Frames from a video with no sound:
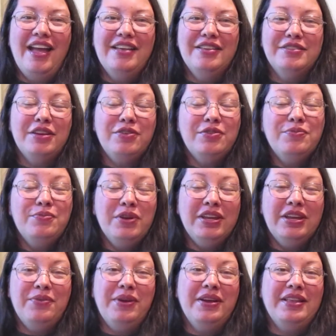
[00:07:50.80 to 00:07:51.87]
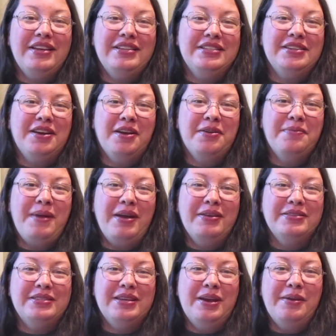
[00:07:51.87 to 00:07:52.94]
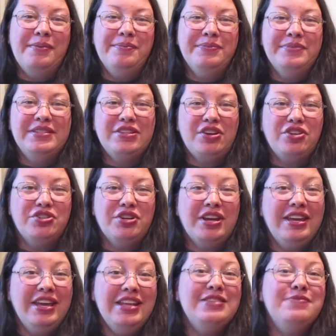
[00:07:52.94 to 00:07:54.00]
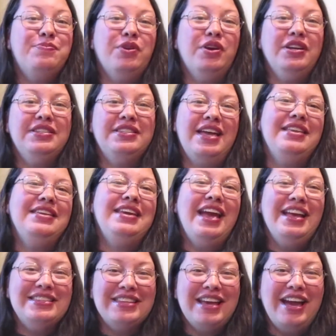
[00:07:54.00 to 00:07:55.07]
So I'd really quick like to talk about some Star Trek kids books, and yes,